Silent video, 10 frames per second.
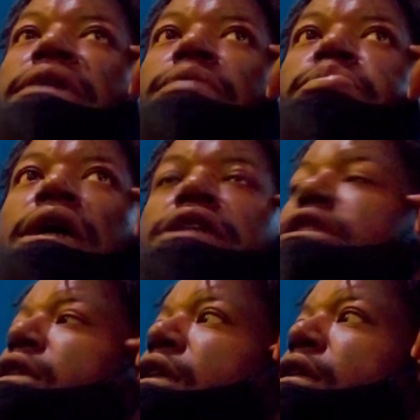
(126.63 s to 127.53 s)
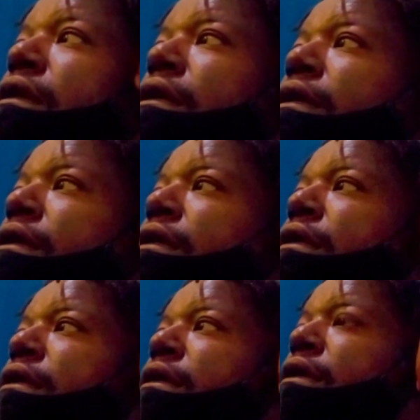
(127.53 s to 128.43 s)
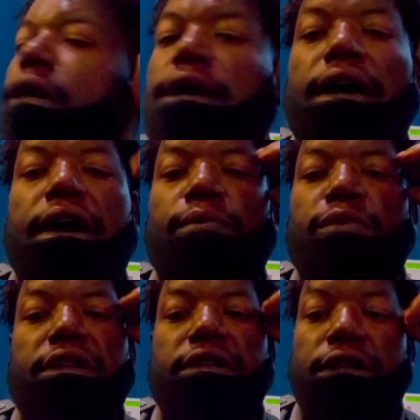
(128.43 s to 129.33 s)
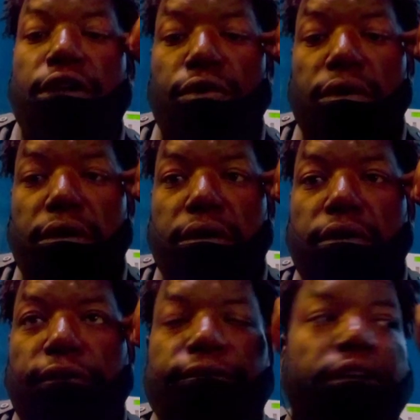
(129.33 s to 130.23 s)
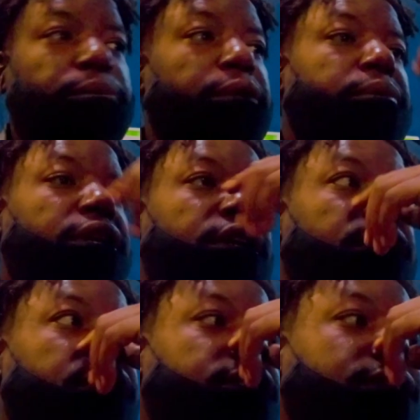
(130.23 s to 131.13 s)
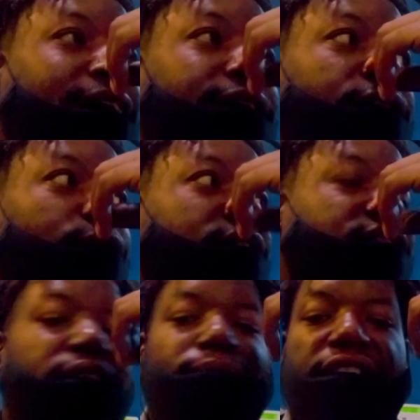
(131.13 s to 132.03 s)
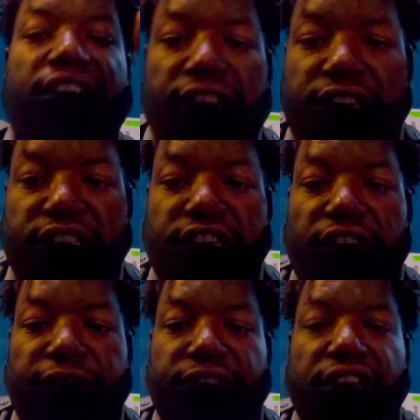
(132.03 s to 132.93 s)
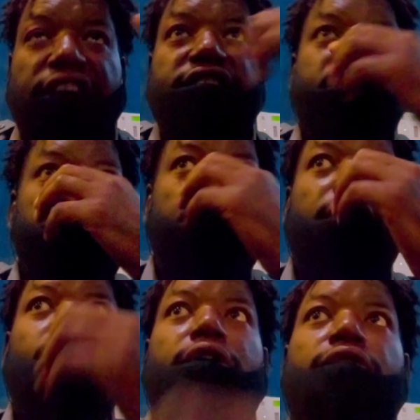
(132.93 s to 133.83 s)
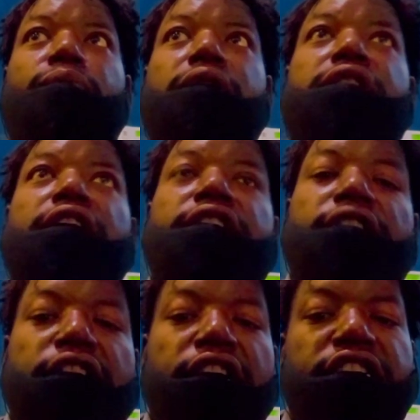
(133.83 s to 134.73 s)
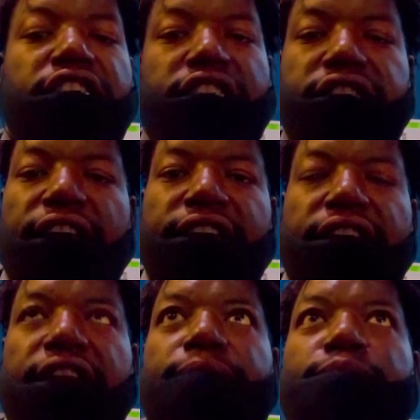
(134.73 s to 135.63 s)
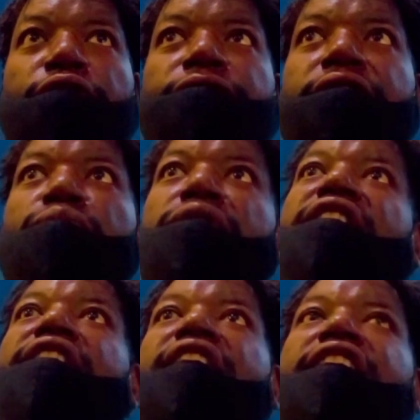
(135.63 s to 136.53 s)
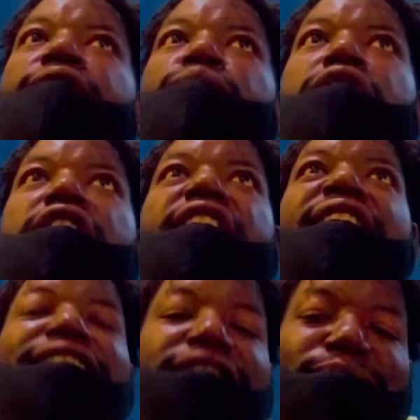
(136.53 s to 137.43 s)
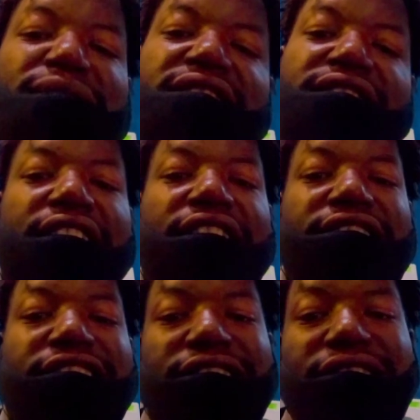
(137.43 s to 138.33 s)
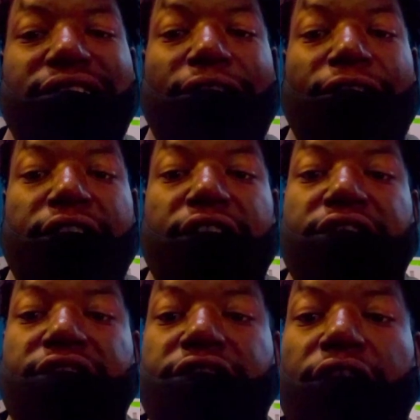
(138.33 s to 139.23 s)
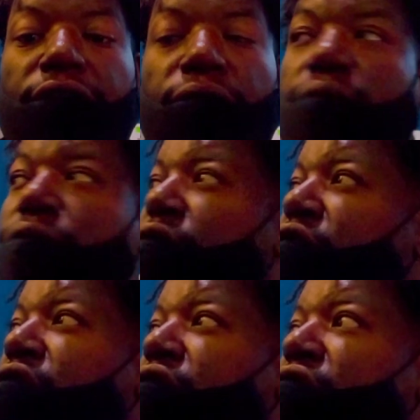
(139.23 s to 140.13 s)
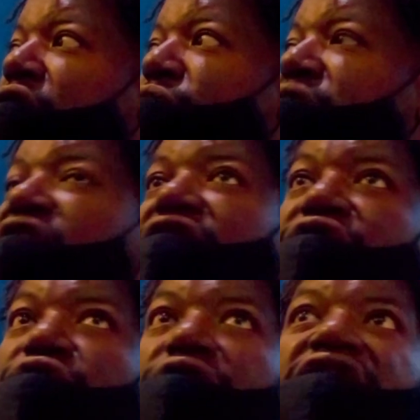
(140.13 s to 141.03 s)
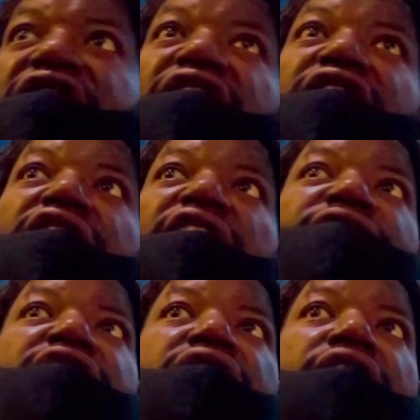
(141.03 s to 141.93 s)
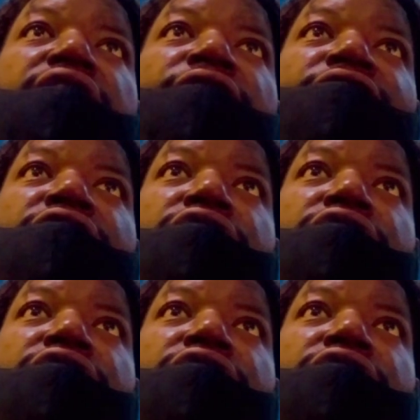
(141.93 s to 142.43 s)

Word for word: me personally i wouldn't do it you feel me because i know it's some kind of certification to go on with that just like in that movie when they had them where they had to be citizens so you know with this new agenda and everything